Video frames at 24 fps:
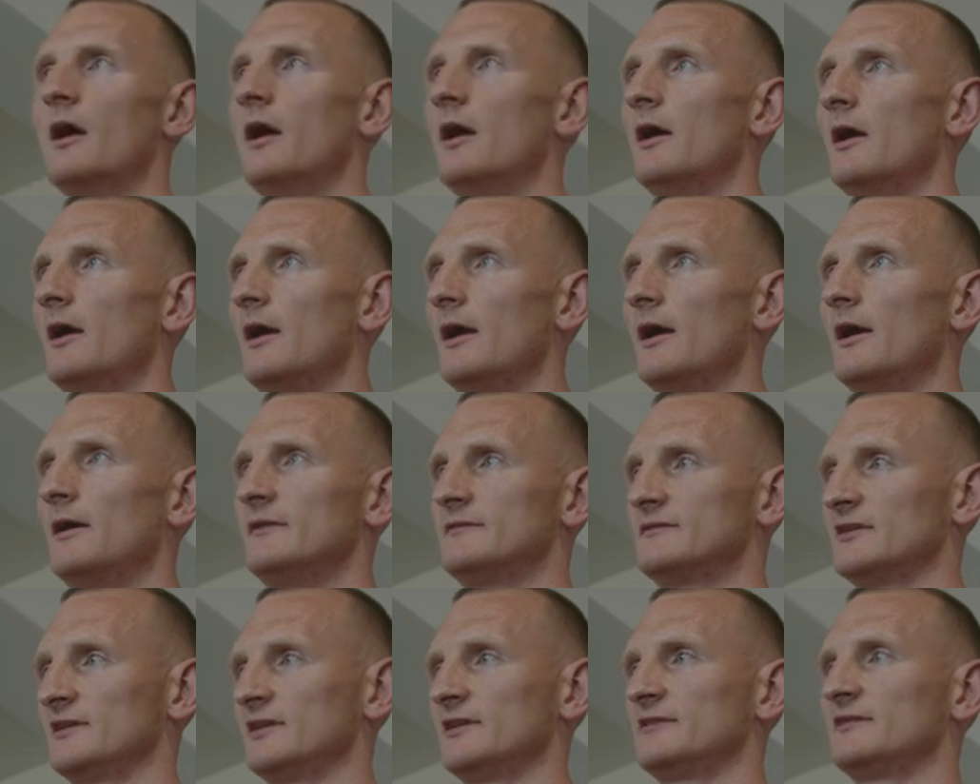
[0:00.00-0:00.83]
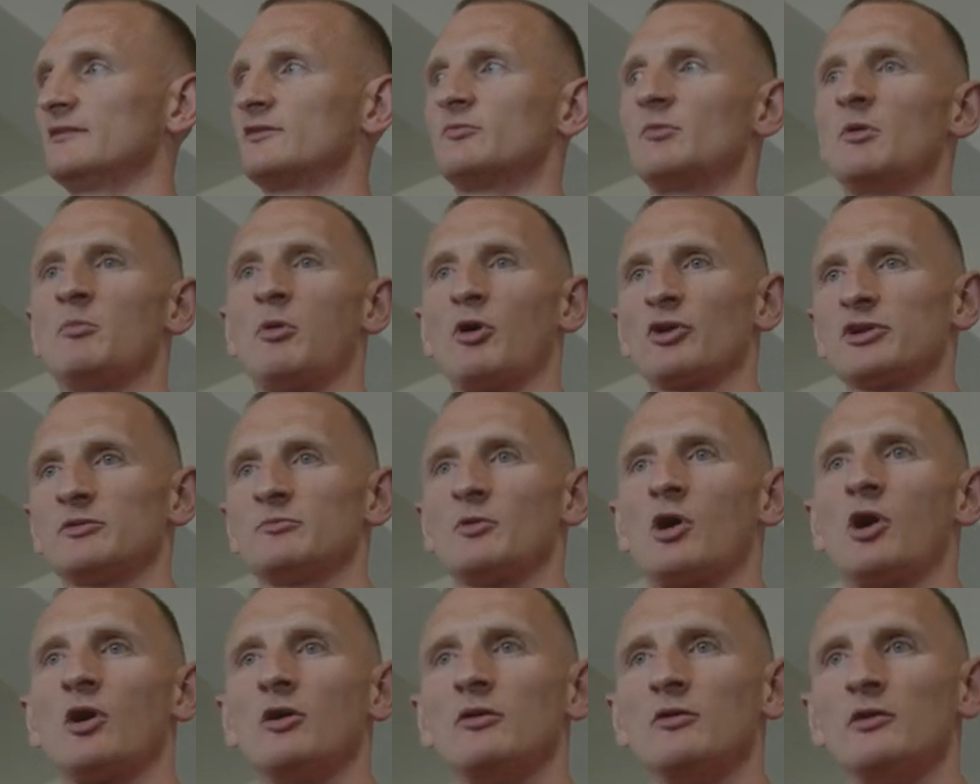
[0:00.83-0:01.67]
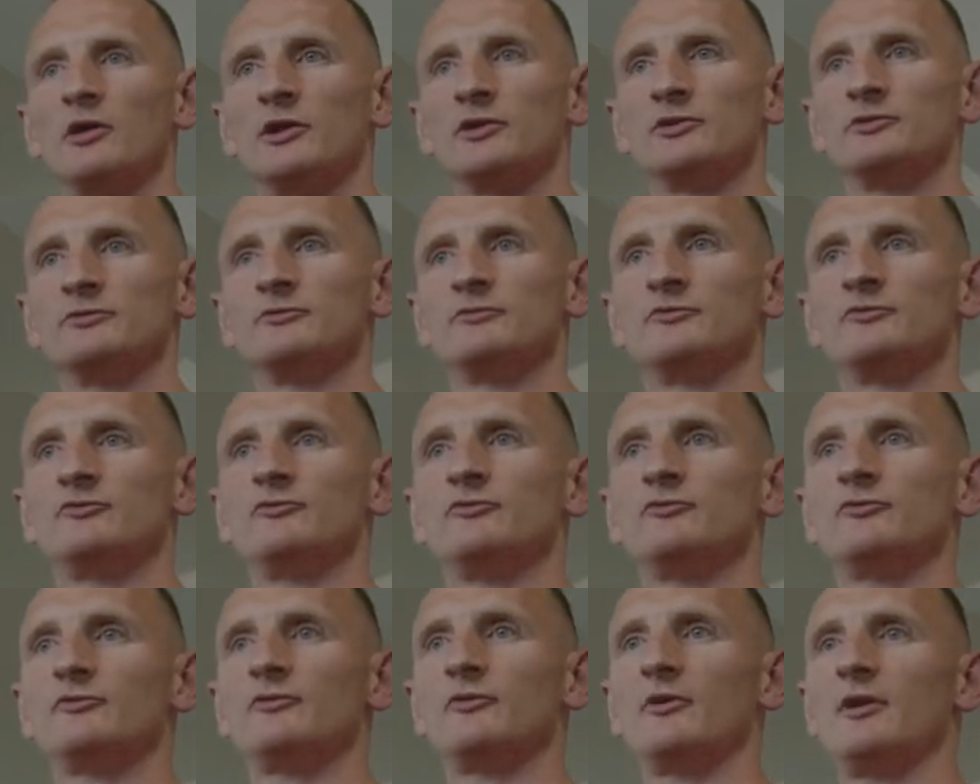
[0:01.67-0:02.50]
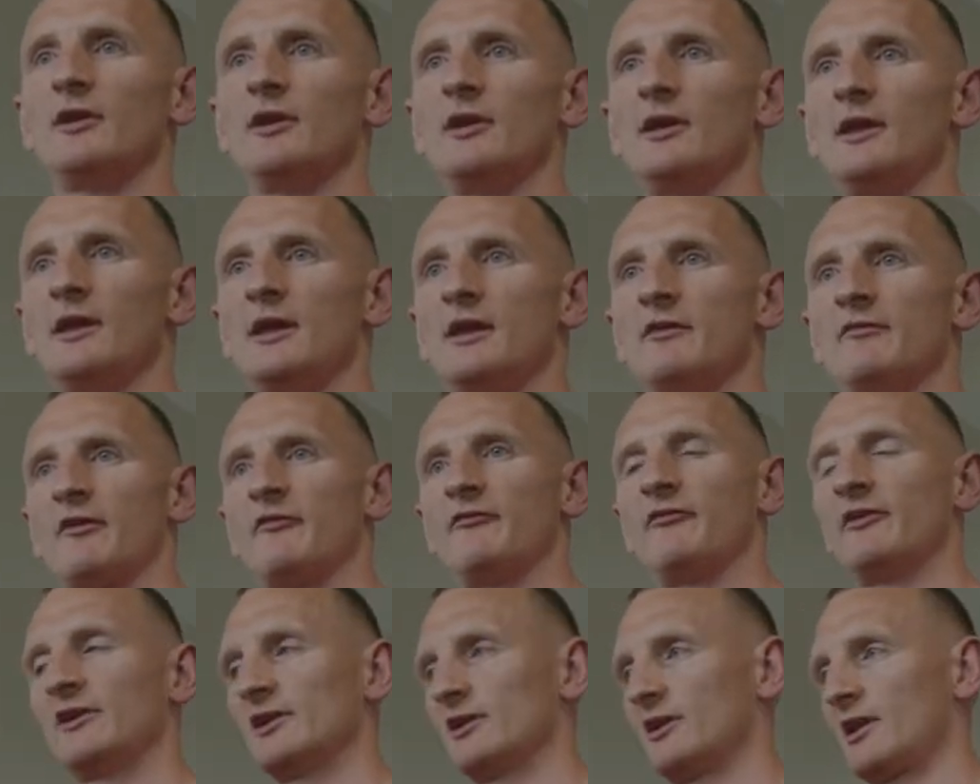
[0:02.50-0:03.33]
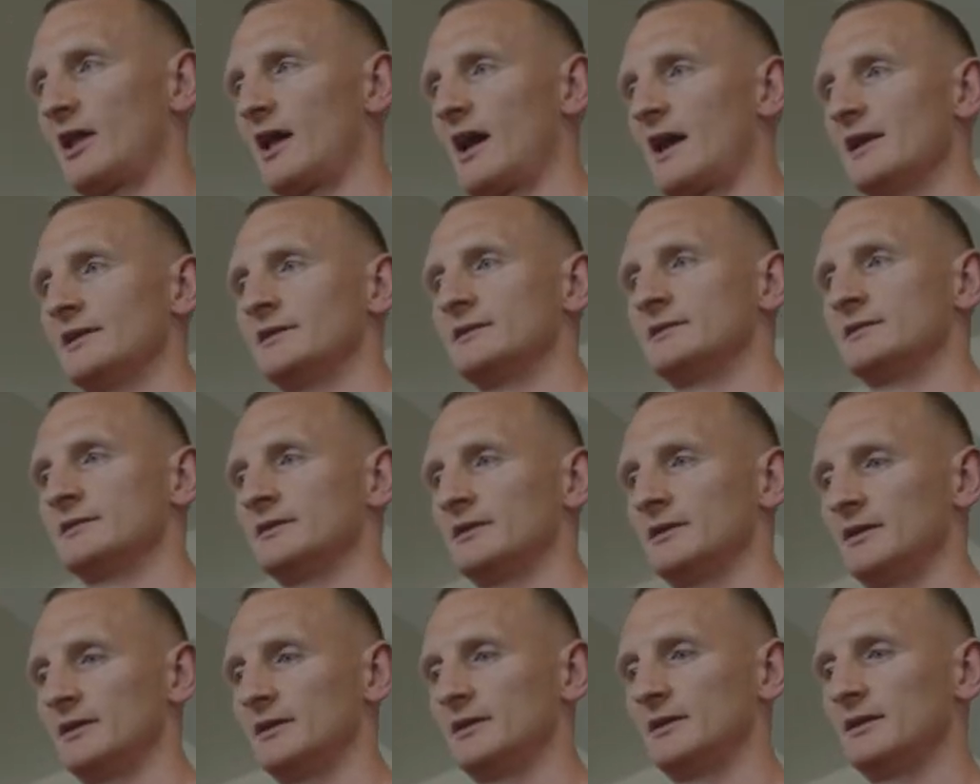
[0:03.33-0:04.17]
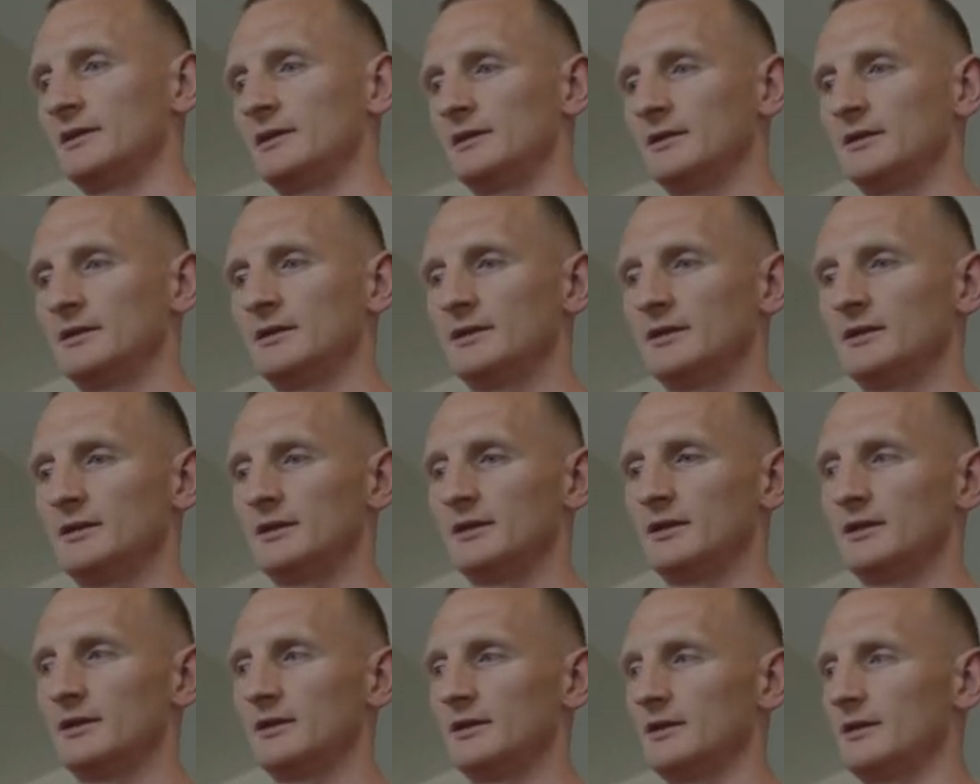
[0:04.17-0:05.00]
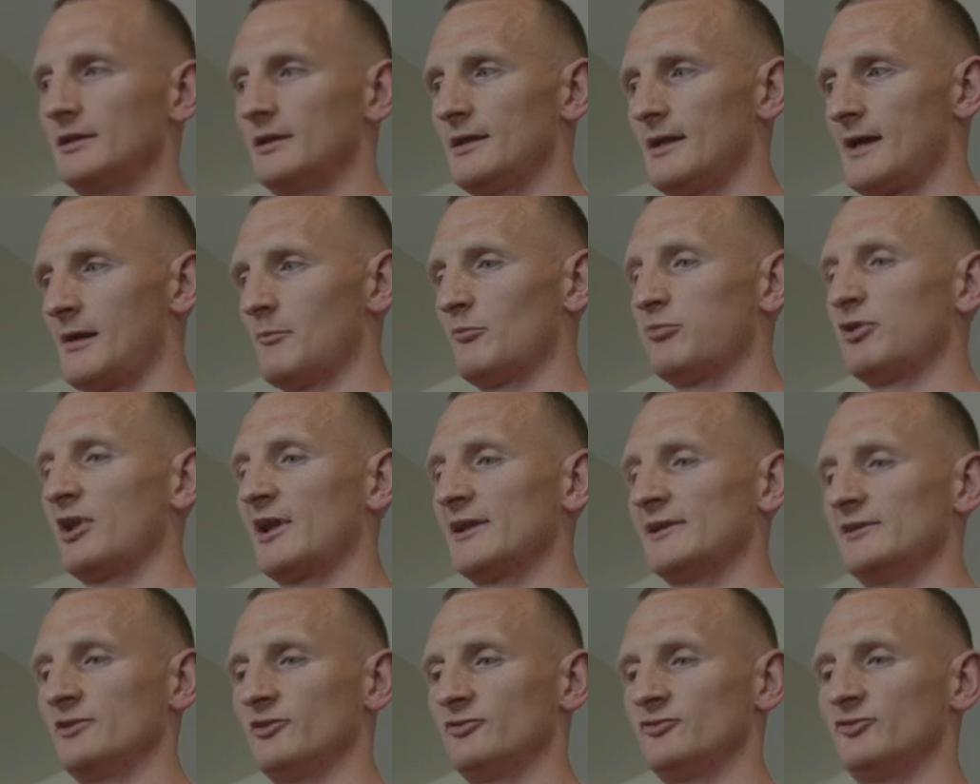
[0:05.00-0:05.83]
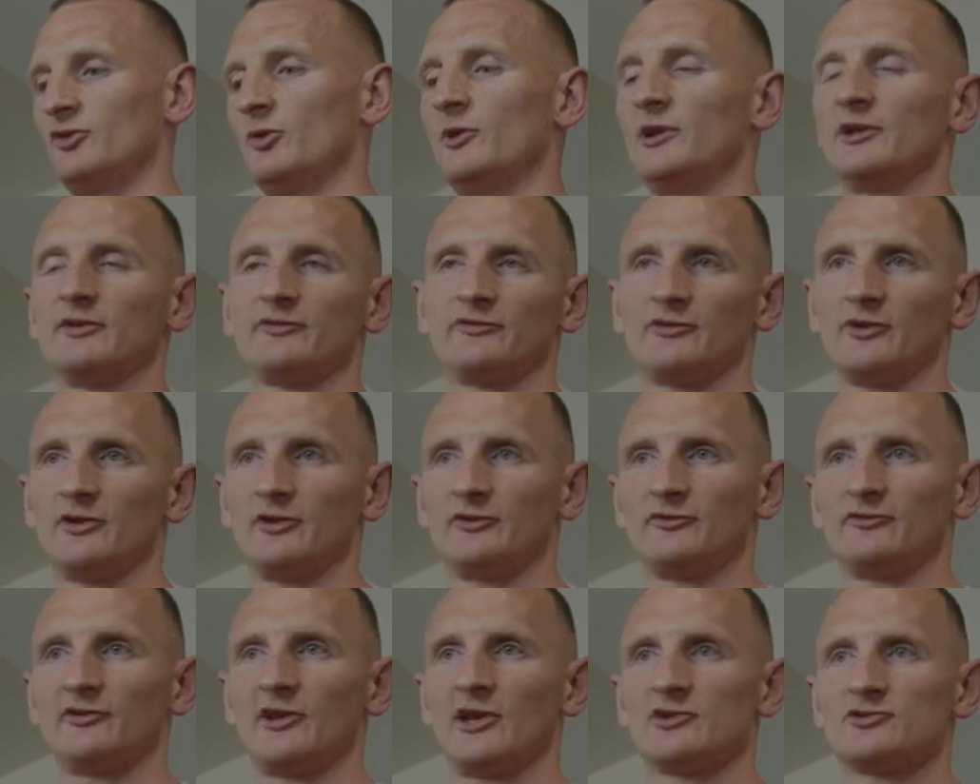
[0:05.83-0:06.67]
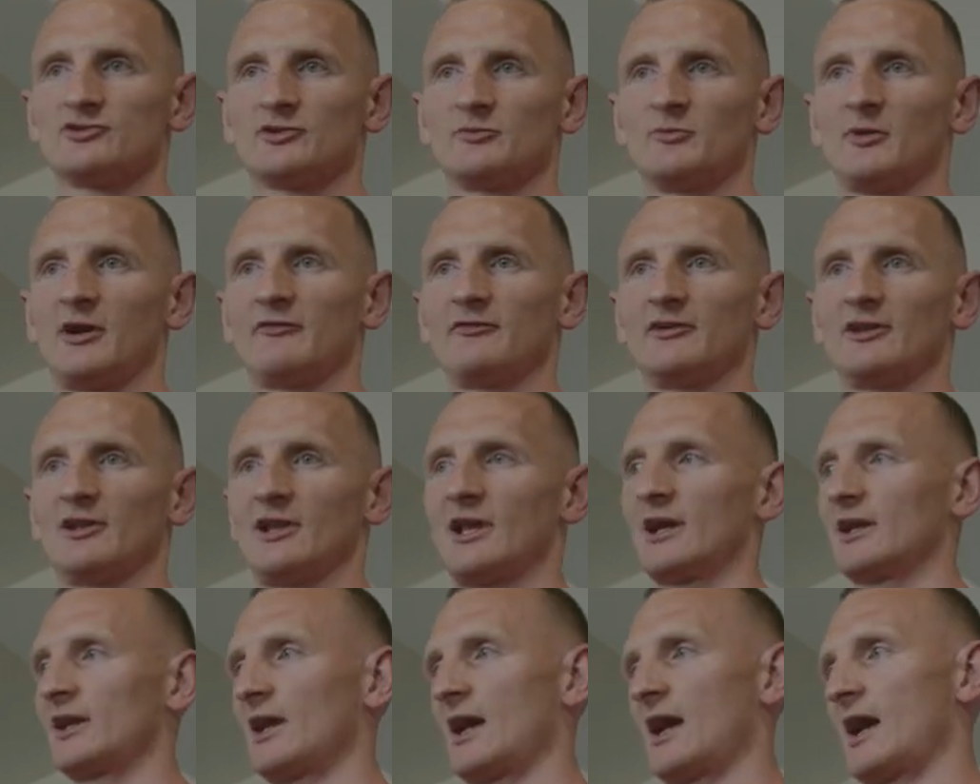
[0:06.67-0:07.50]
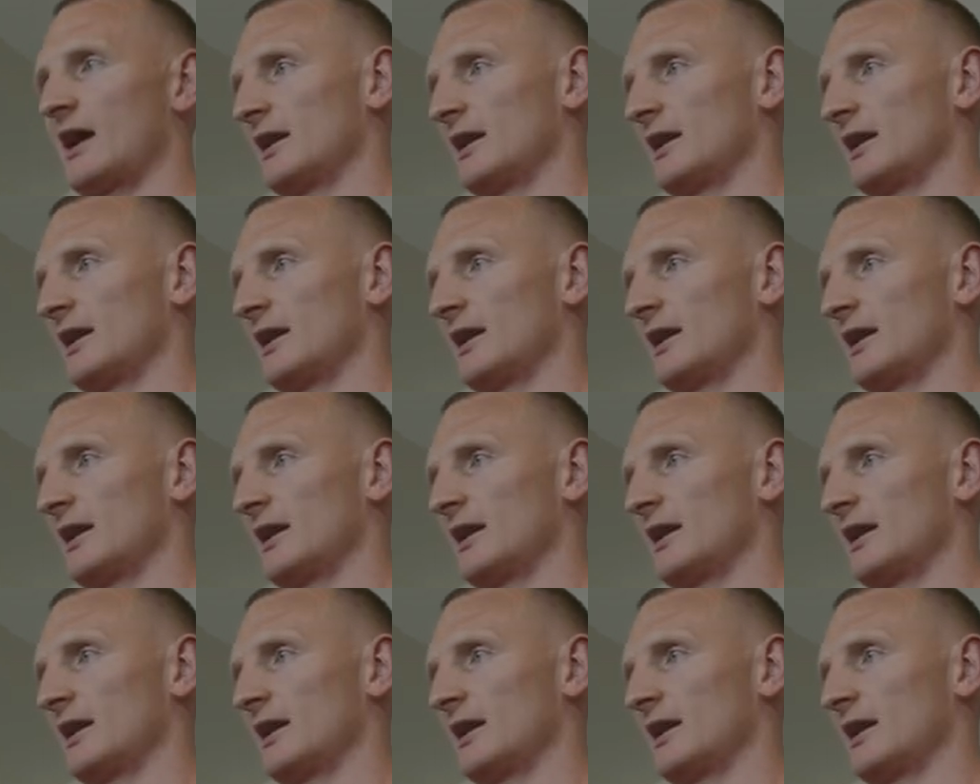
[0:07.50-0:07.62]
To listen to my body more, and if I feel like I'm planning on doing a certain session but I feel like